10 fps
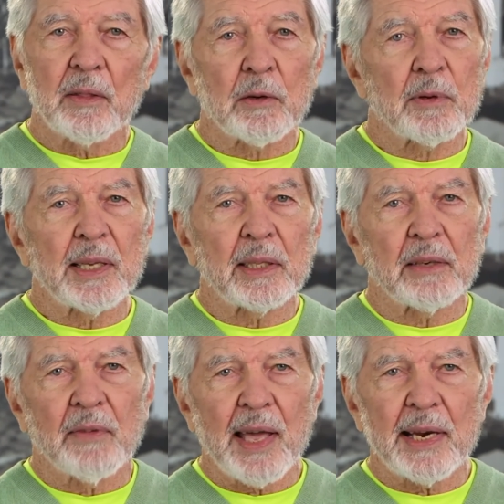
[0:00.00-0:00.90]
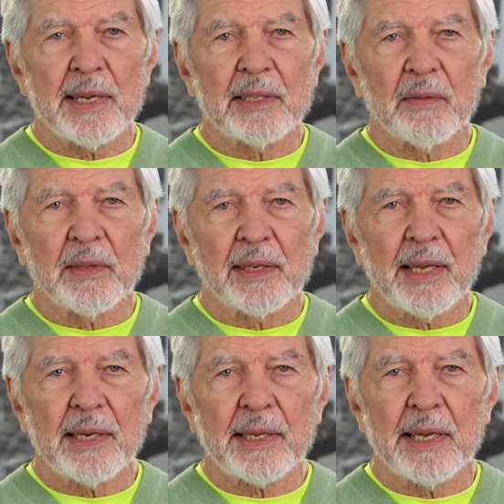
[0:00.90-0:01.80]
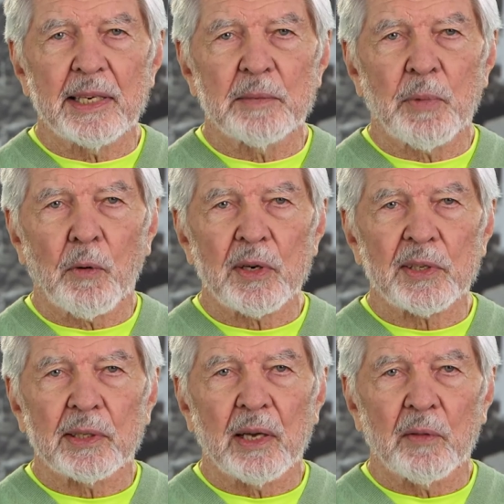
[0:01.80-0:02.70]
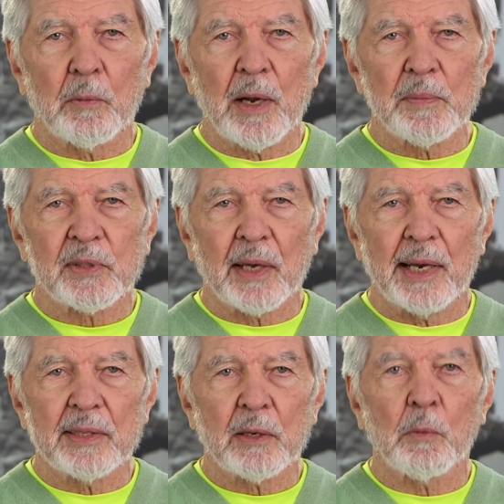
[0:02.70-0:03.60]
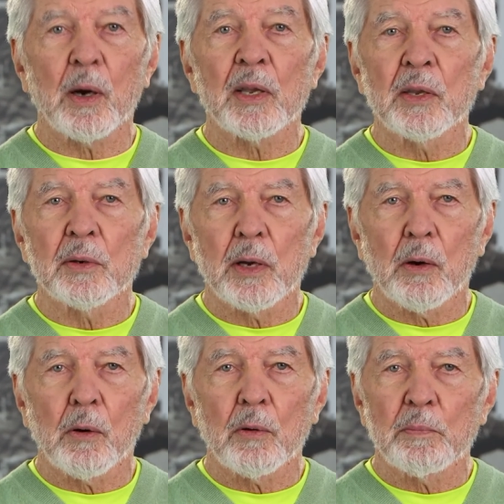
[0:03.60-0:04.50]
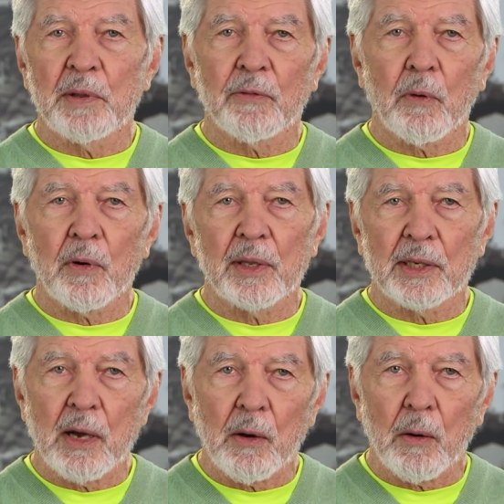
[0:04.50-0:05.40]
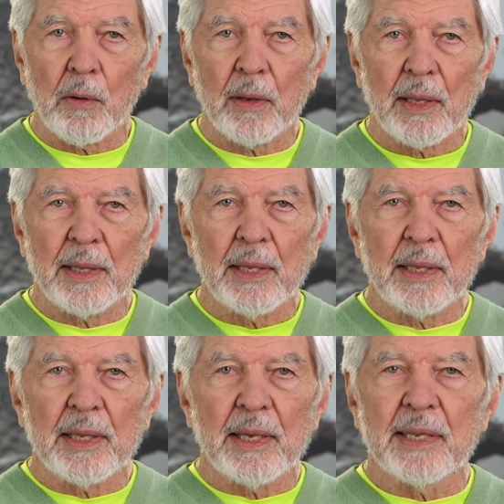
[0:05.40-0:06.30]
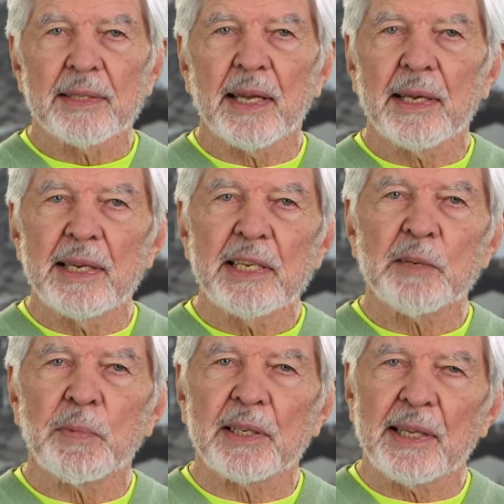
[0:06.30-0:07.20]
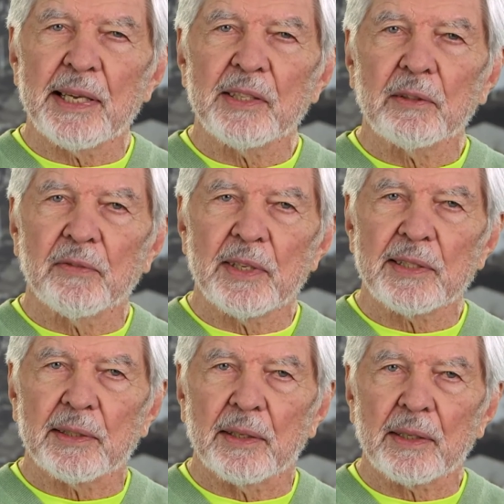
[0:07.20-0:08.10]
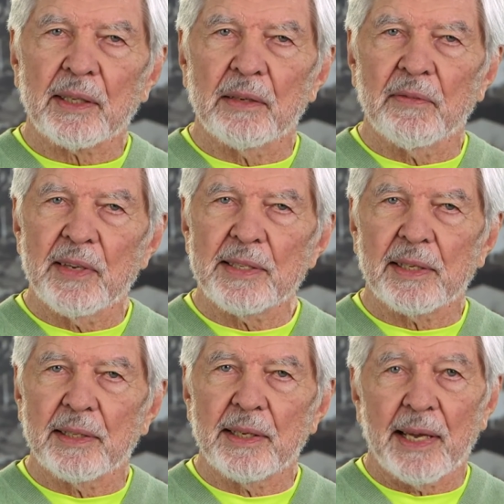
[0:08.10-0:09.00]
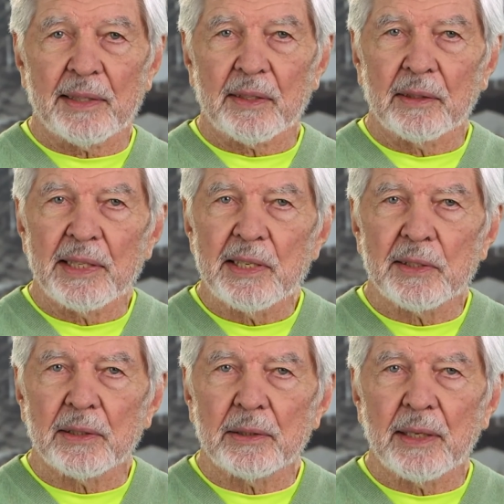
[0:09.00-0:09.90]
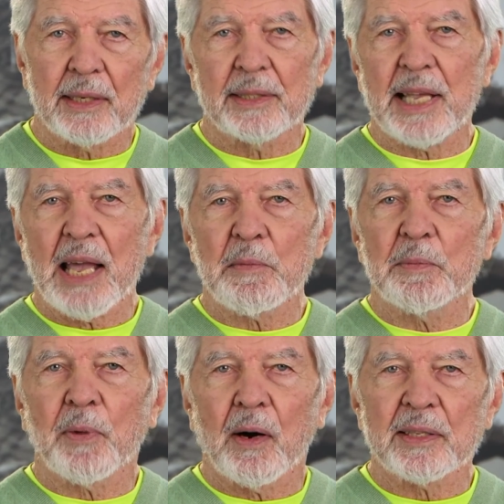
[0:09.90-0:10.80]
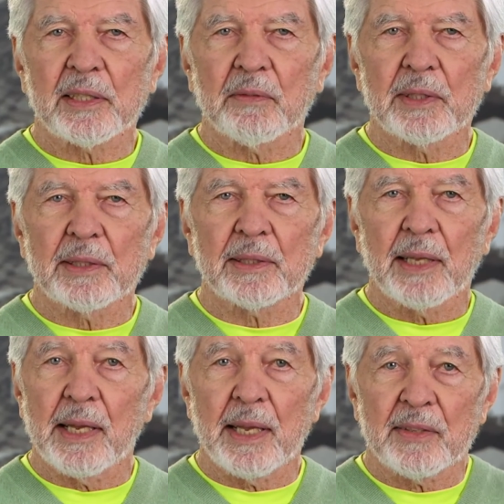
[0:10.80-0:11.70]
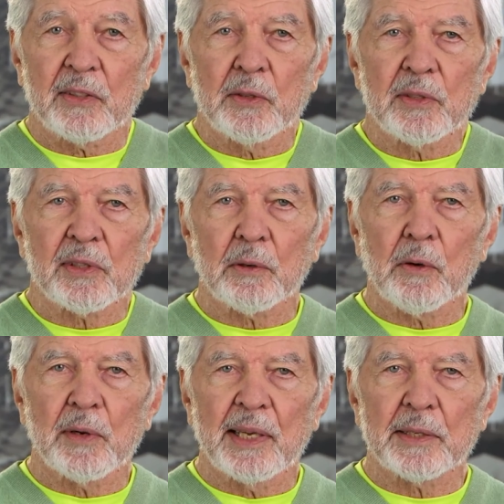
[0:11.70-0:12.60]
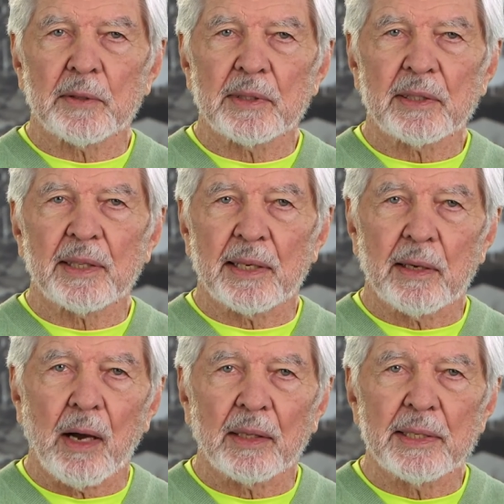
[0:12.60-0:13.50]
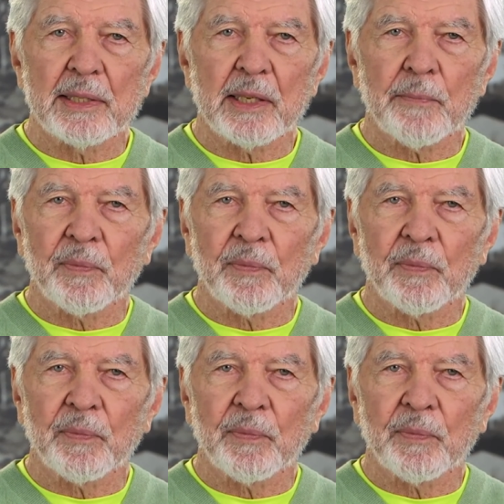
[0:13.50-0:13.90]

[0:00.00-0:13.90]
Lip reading: The real advantage of the dedicated portion of the websites, What You Know Before You Go, is that each potential visitor can visit it at their leisure, examine parts of it as suits their own interest and knowledge,